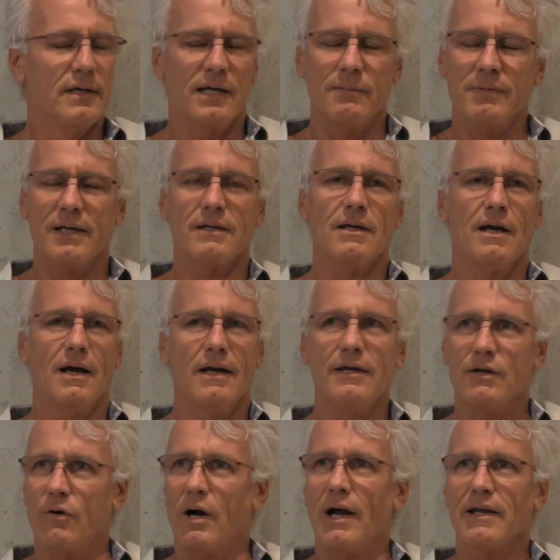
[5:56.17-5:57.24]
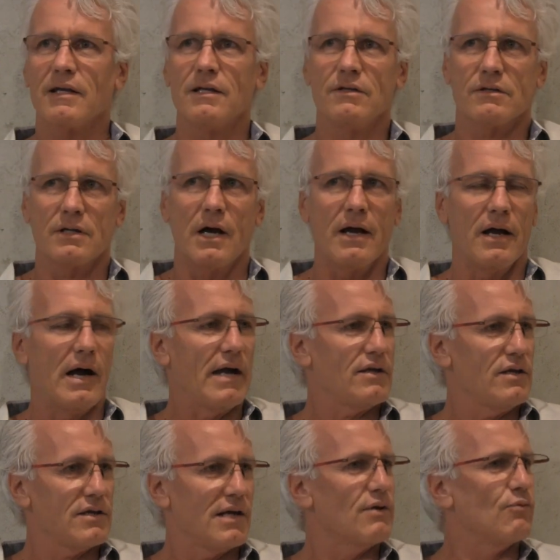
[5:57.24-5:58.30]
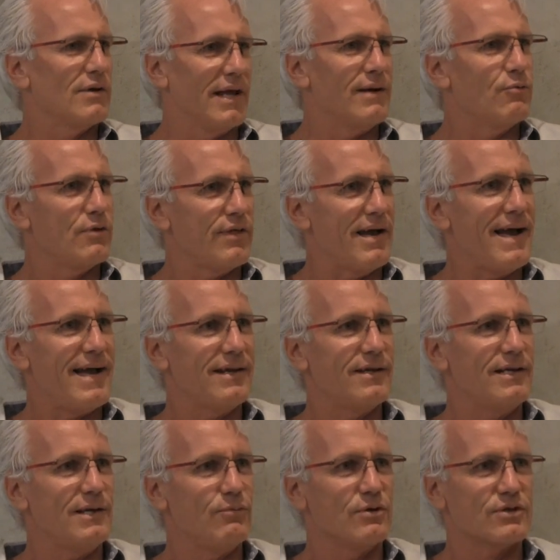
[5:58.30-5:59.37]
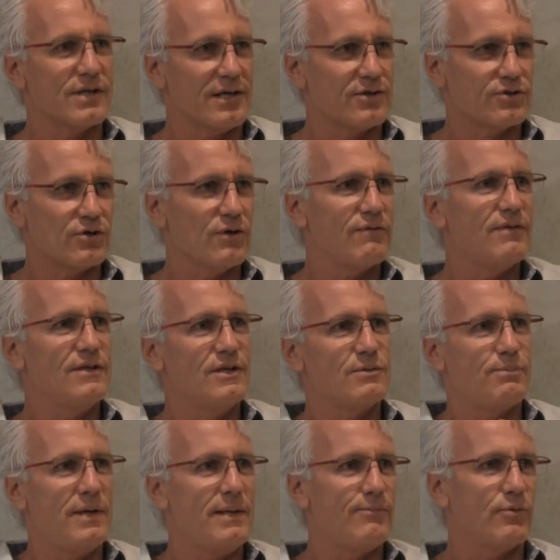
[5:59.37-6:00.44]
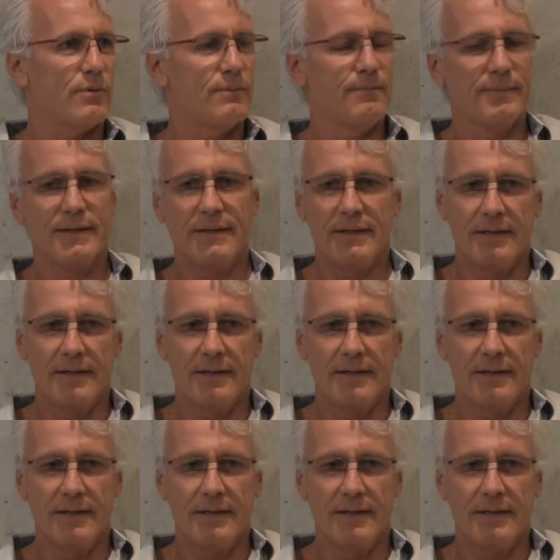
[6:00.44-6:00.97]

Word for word: I'm like, I, you know, I can, I, I can kind of relate with that. And he was like serving these people